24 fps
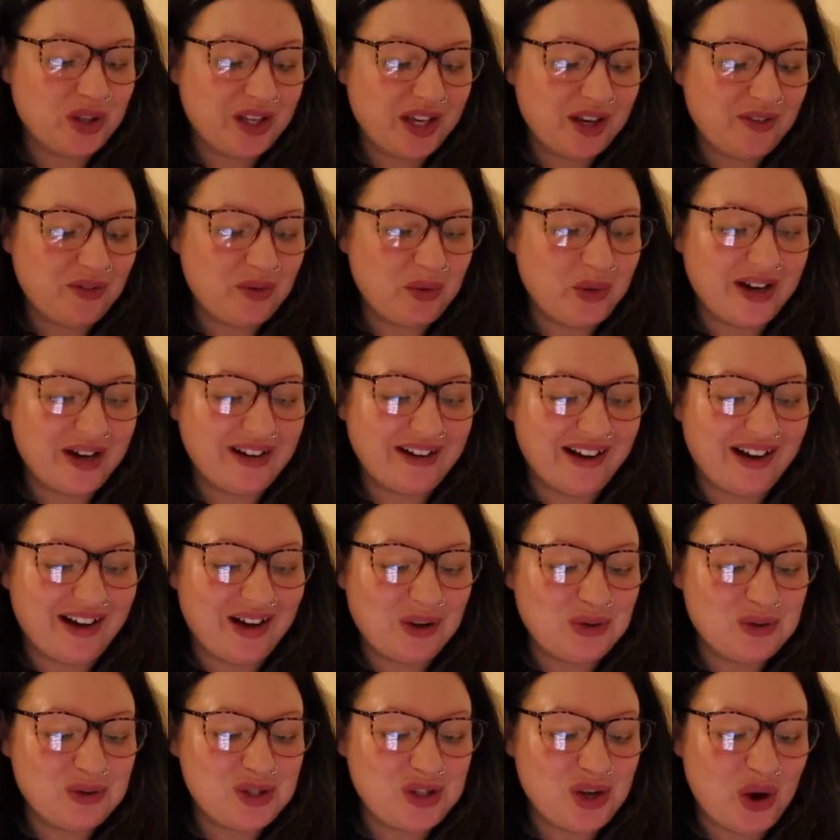the giveaway
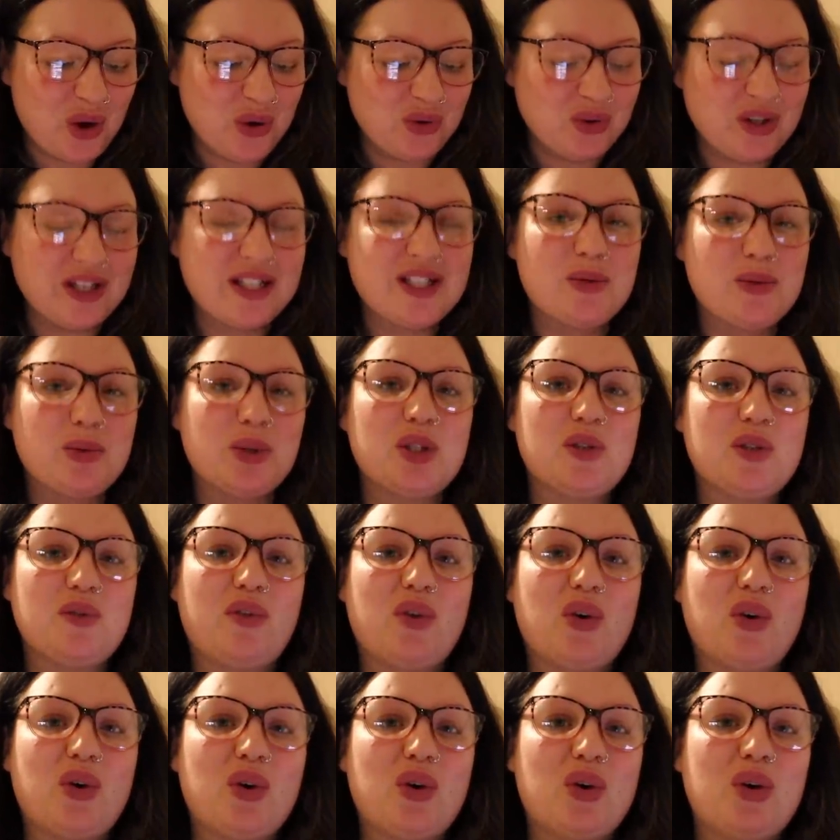now. So this was
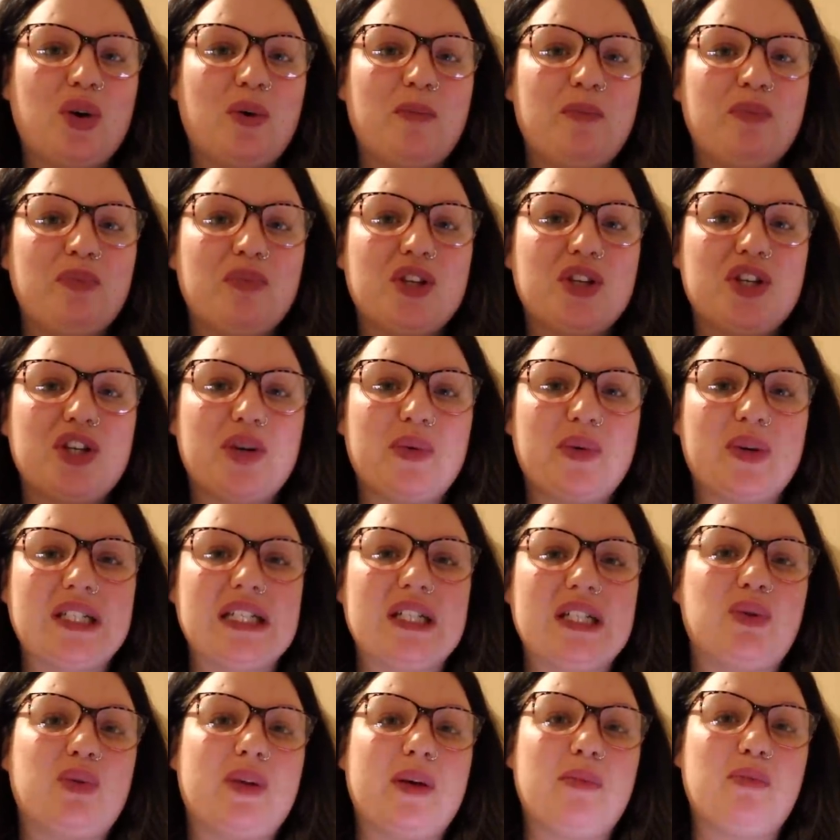for, do you know when I
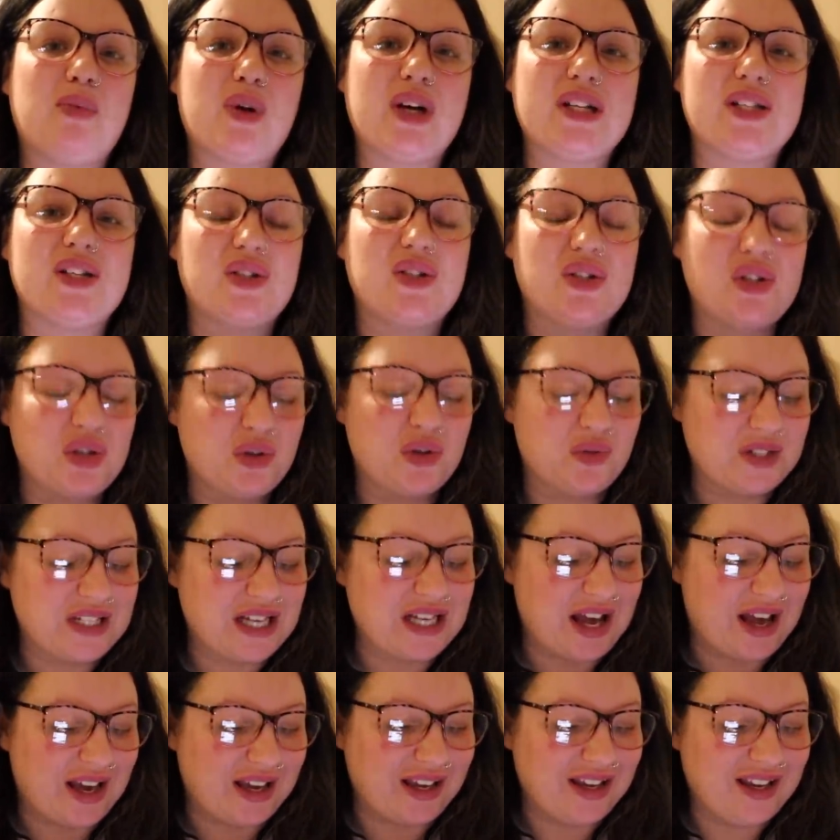did all them presents the other
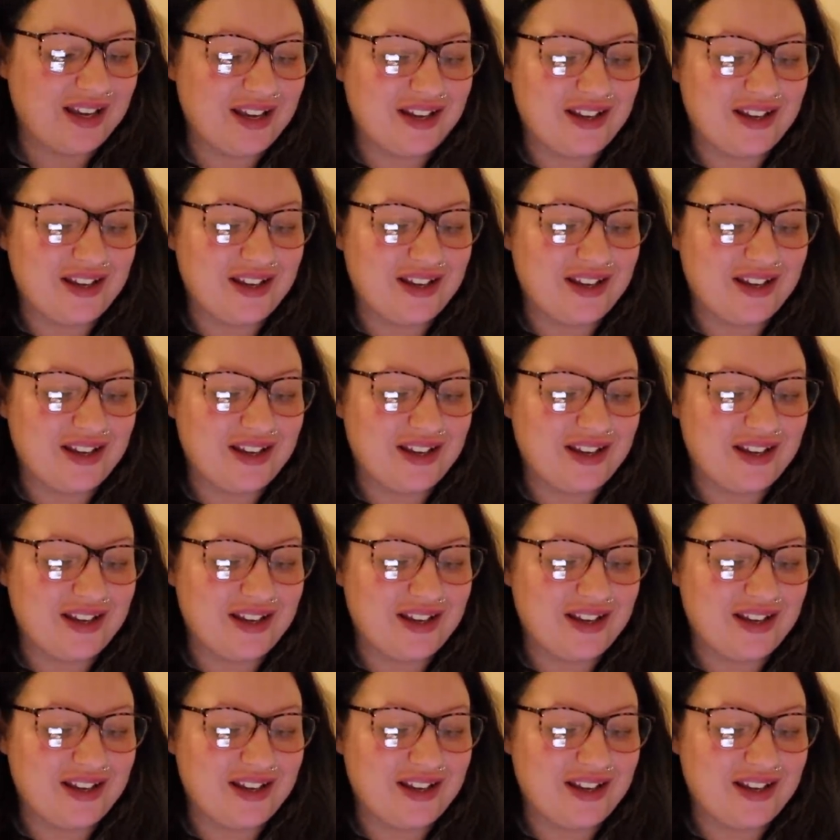day?